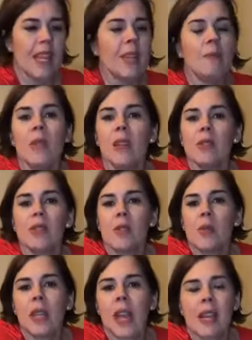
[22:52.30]
in middle
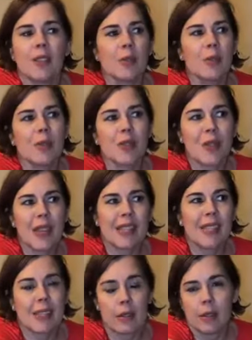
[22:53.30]
school and high school, do they
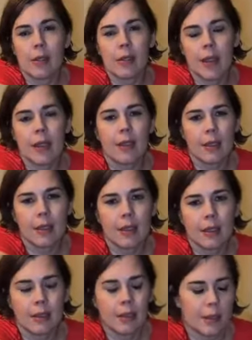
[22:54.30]
still take
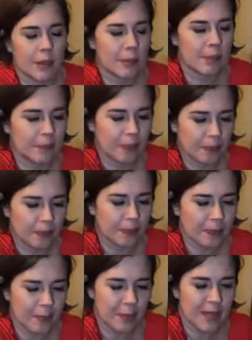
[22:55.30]
the
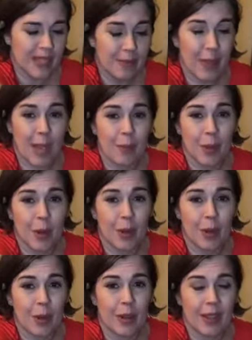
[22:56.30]

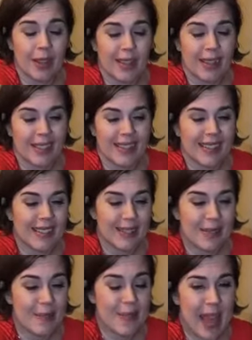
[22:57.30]
paper
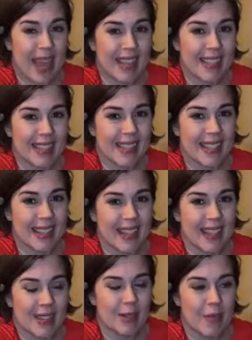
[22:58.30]
bags
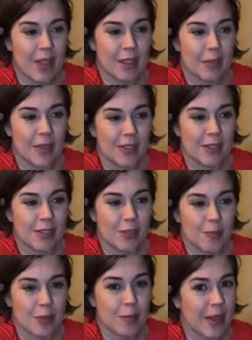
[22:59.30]
and make them
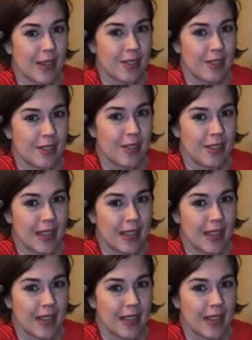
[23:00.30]
into book binders,